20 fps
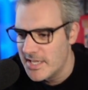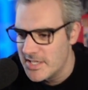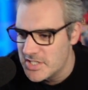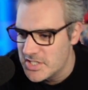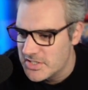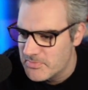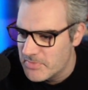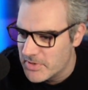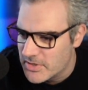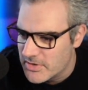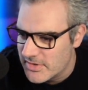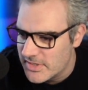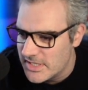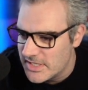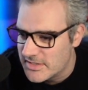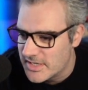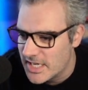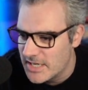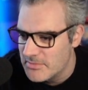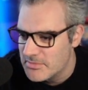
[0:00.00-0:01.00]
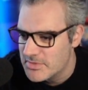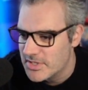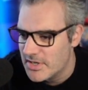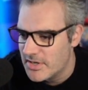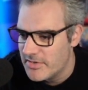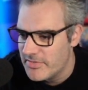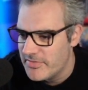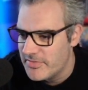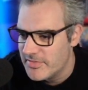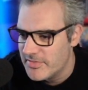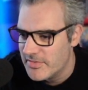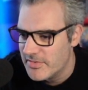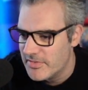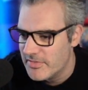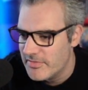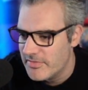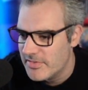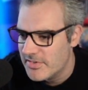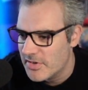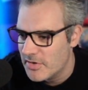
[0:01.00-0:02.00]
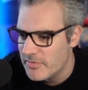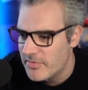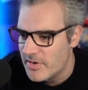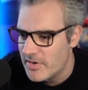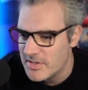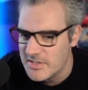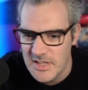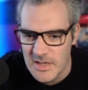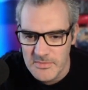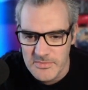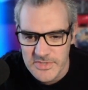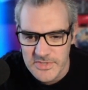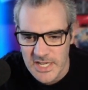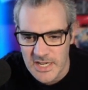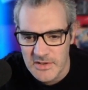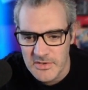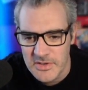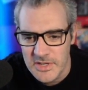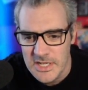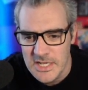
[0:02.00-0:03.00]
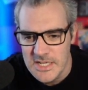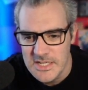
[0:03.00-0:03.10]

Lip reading: Just because these games are so far dumbed down